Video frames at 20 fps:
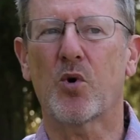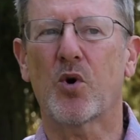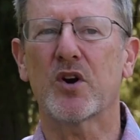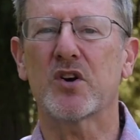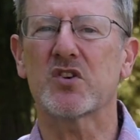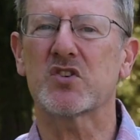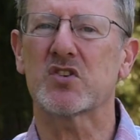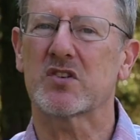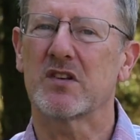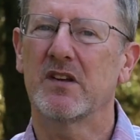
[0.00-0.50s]

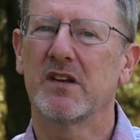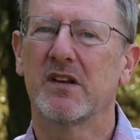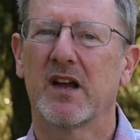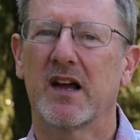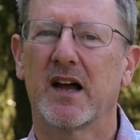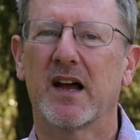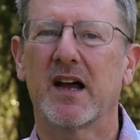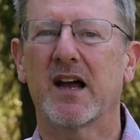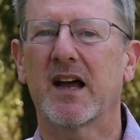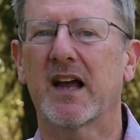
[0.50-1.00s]
course,
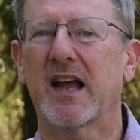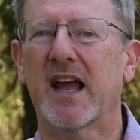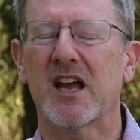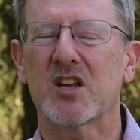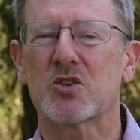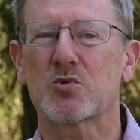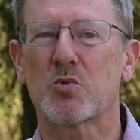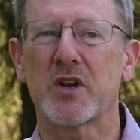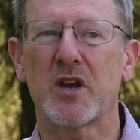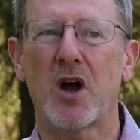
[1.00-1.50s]

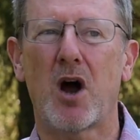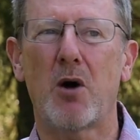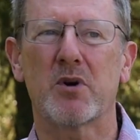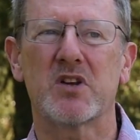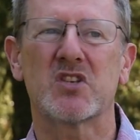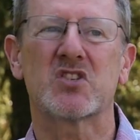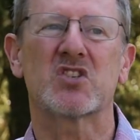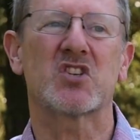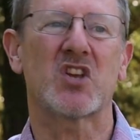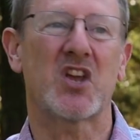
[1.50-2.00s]
as we
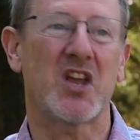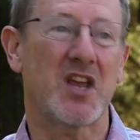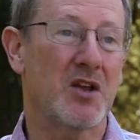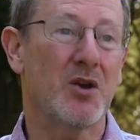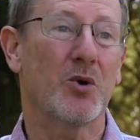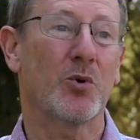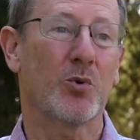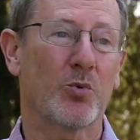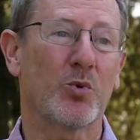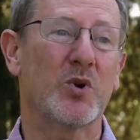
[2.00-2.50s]
always
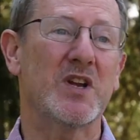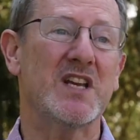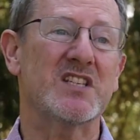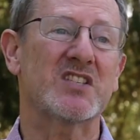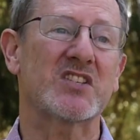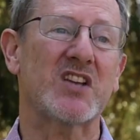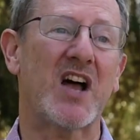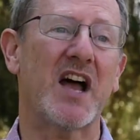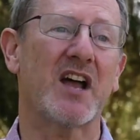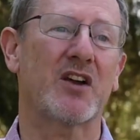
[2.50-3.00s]
say,
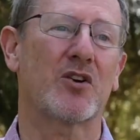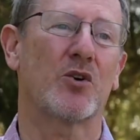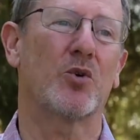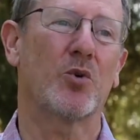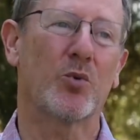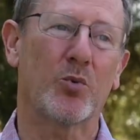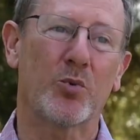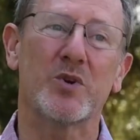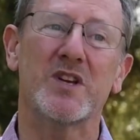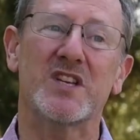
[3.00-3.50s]

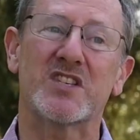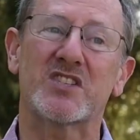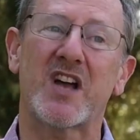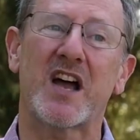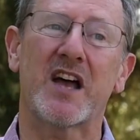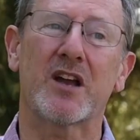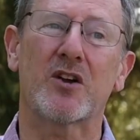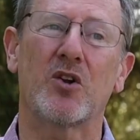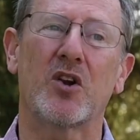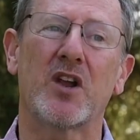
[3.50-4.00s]
recycle.
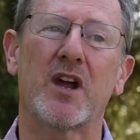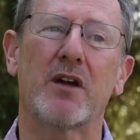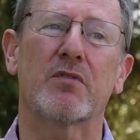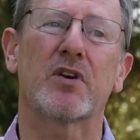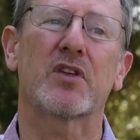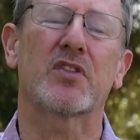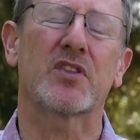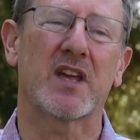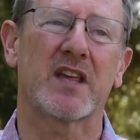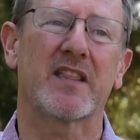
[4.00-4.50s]
Recycle
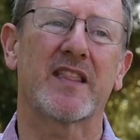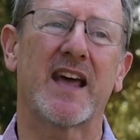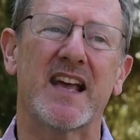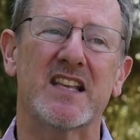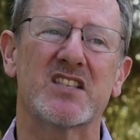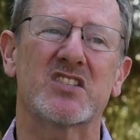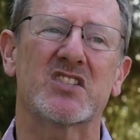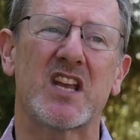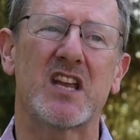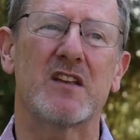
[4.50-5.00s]
everything.
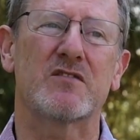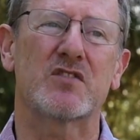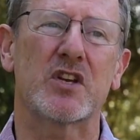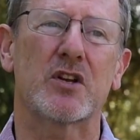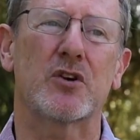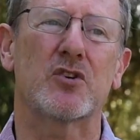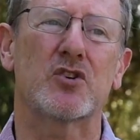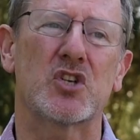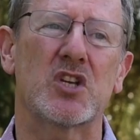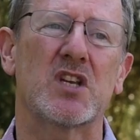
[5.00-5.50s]
That saves
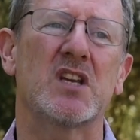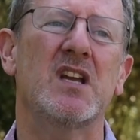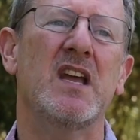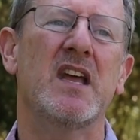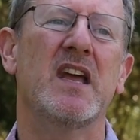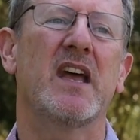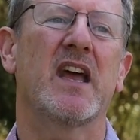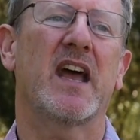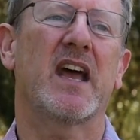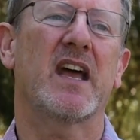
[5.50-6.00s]
energy
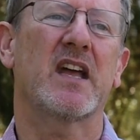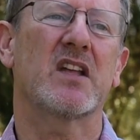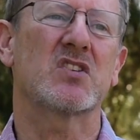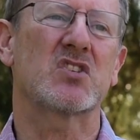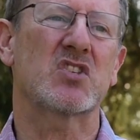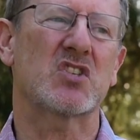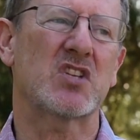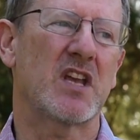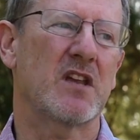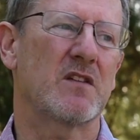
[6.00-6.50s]

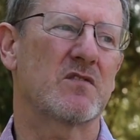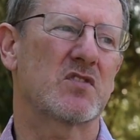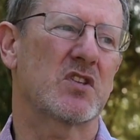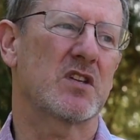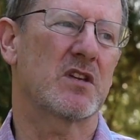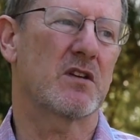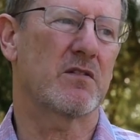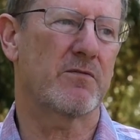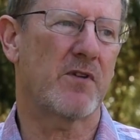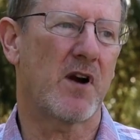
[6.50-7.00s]
and saves
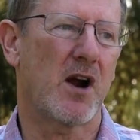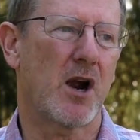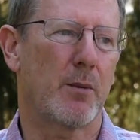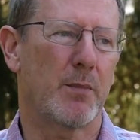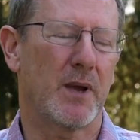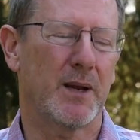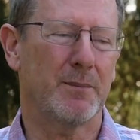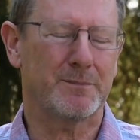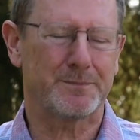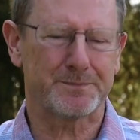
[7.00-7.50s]
the
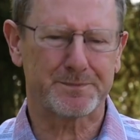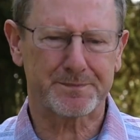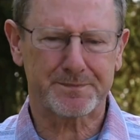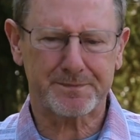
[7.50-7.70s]
environment.